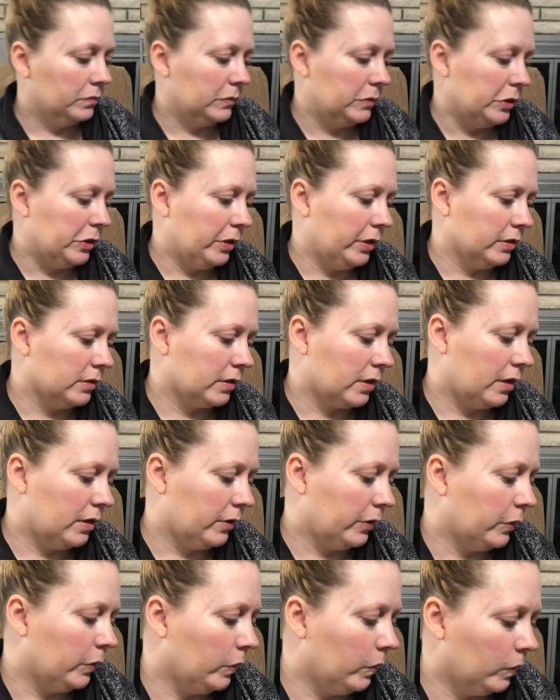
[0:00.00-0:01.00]
So that's kind
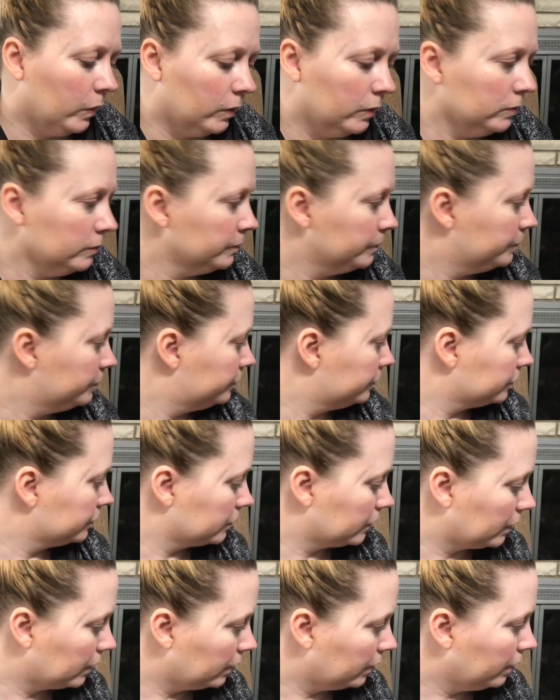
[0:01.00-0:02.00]
of cool.
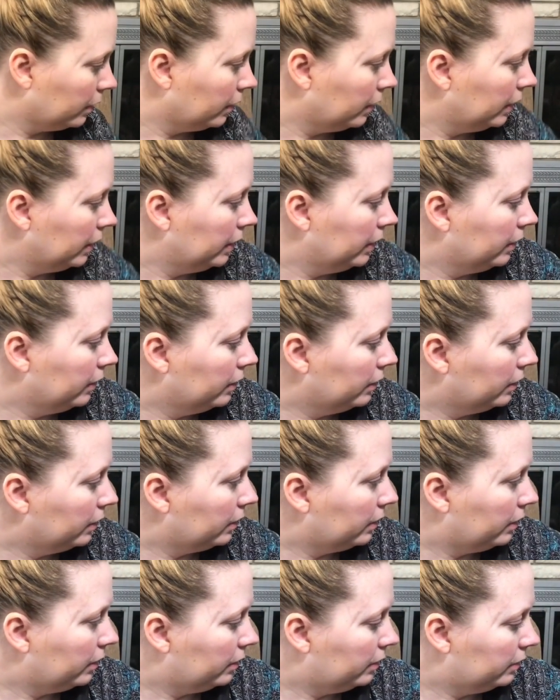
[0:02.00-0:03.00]

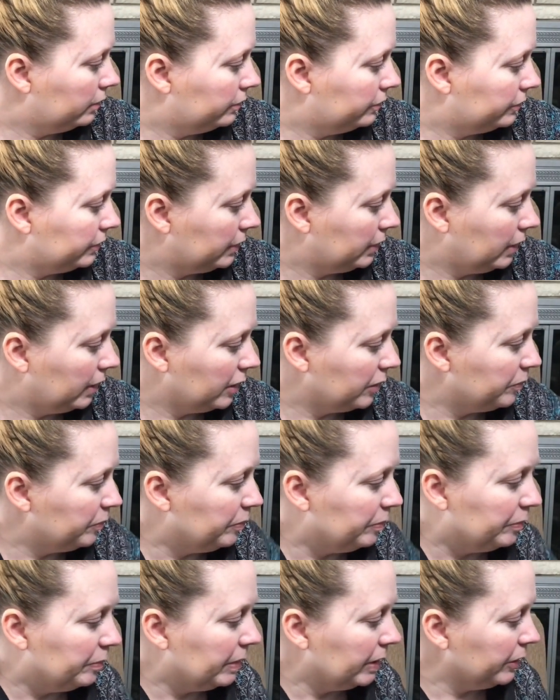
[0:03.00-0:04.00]
I have a lot of
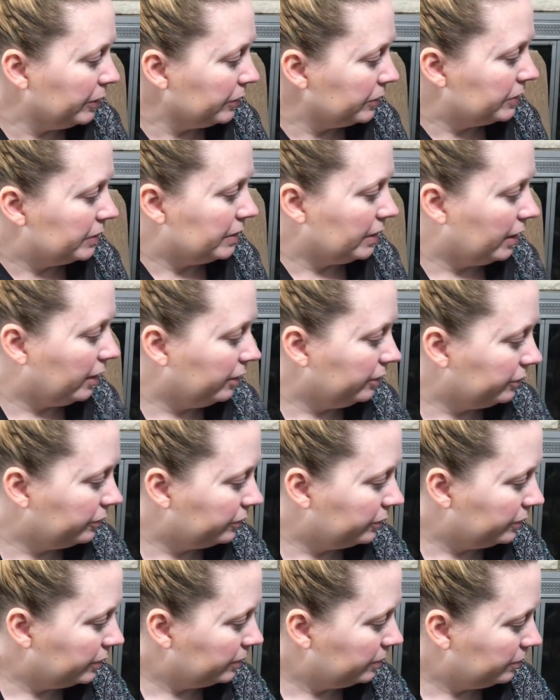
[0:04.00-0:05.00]
beer stuff.
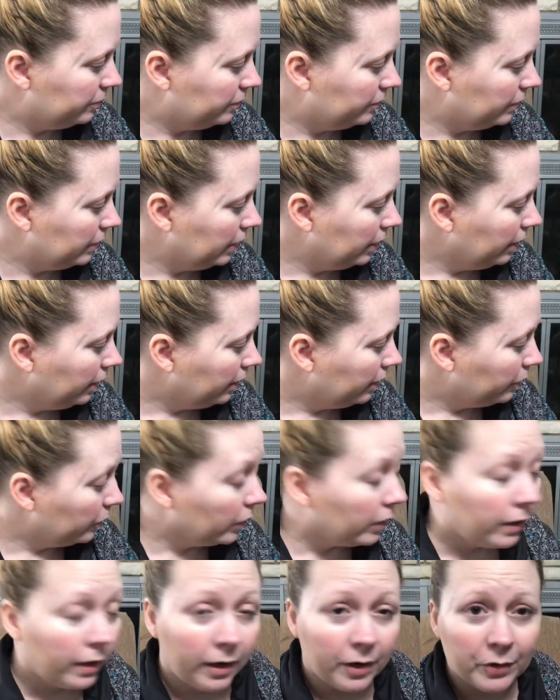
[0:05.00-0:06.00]

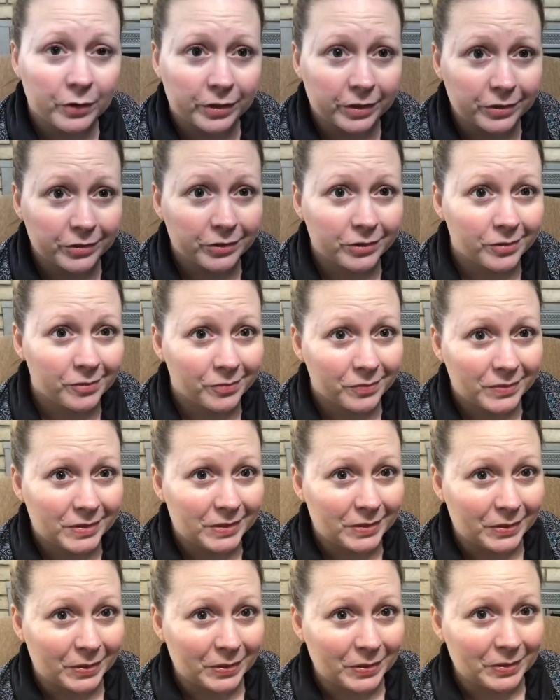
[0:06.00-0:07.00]
We're Irish,
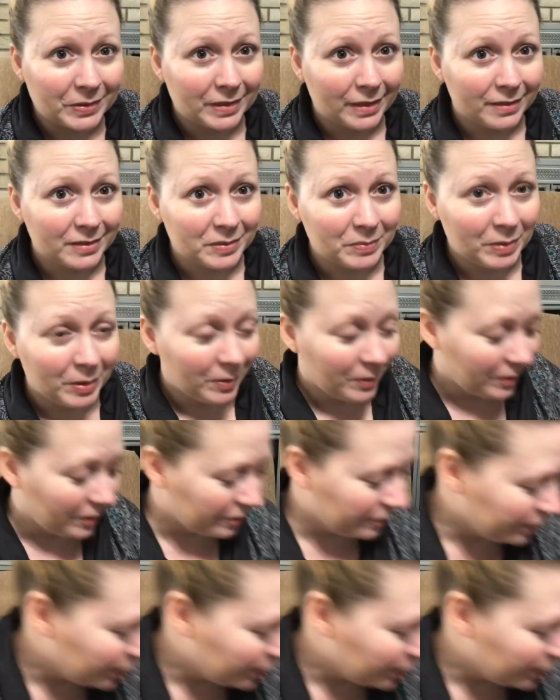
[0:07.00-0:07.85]
so there's lots of beer in our